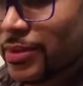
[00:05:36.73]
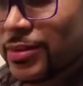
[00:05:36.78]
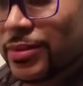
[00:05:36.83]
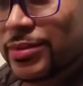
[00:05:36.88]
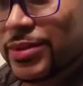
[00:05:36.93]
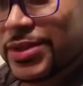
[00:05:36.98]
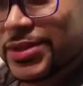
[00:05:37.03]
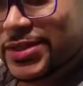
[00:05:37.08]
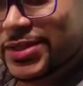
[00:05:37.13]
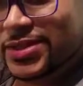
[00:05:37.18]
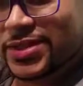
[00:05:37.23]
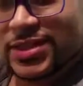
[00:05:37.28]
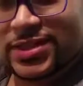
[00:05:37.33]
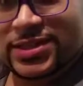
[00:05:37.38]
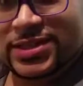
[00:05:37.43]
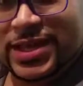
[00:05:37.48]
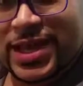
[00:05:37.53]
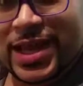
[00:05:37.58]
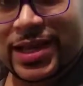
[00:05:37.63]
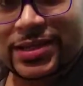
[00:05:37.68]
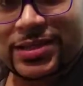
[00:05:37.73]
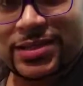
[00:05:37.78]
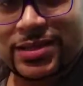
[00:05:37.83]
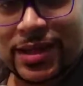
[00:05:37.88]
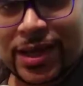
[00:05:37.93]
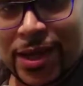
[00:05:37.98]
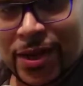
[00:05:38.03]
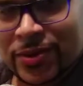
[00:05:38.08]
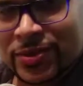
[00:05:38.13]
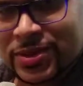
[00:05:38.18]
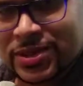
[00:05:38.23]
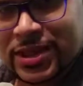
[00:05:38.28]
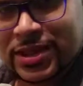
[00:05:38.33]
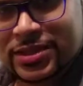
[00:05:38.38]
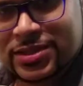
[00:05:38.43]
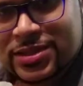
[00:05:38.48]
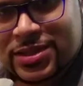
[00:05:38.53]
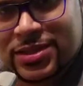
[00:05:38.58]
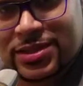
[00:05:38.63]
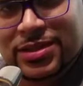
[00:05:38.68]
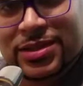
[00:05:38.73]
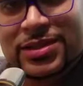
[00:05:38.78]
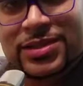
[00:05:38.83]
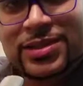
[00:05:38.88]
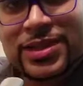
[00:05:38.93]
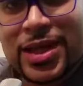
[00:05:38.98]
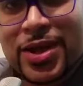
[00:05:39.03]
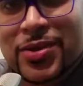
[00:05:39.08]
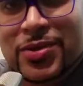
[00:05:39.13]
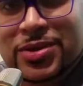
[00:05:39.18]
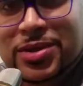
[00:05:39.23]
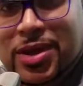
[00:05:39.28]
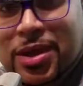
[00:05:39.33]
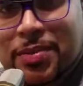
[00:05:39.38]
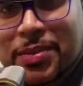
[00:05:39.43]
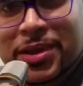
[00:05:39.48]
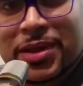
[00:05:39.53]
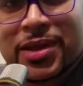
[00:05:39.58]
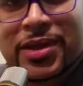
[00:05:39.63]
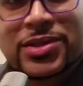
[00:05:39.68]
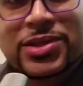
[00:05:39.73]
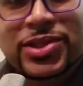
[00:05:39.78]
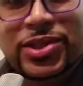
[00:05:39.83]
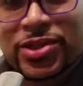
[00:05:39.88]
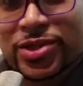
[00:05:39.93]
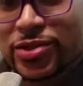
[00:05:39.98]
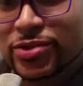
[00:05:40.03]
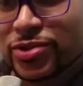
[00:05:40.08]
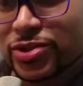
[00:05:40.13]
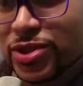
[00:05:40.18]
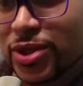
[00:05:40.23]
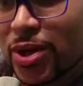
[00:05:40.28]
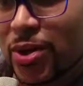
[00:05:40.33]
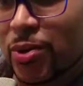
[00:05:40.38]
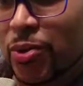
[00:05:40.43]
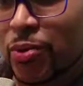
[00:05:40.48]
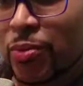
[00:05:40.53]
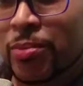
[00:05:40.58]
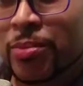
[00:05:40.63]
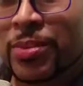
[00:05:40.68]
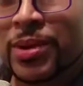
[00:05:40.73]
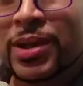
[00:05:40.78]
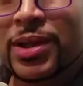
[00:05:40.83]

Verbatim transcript: This is the Zax Sound, testing the sounds coming into your dome.